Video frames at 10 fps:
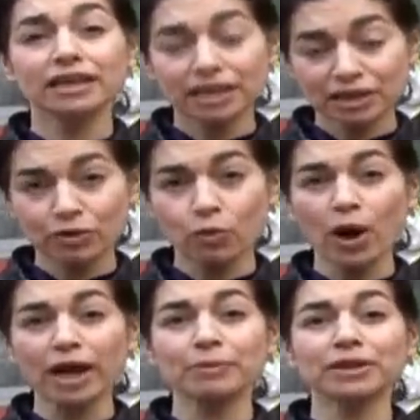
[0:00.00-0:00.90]
Niva
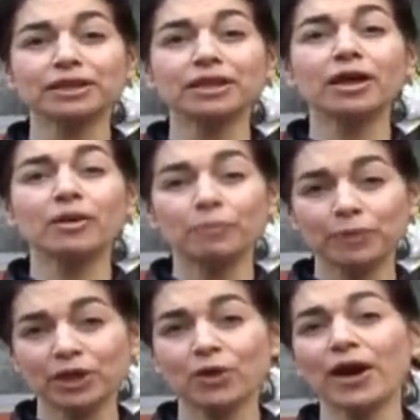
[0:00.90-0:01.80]
Whyman,
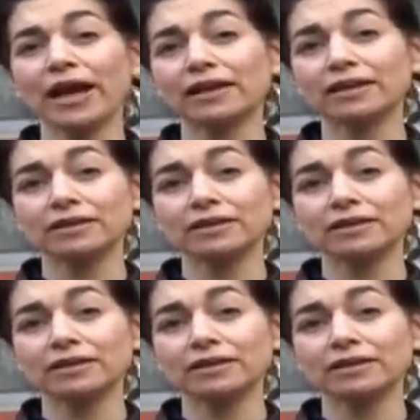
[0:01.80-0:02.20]
B O N.